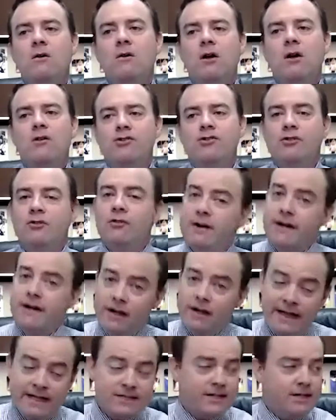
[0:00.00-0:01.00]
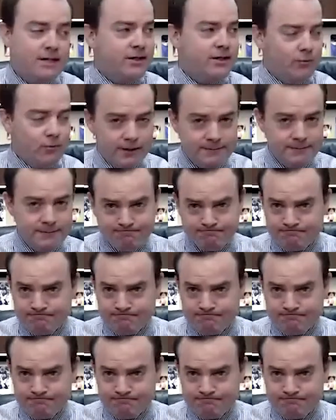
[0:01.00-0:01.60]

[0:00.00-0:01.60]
Coach Crennel. That's a good one.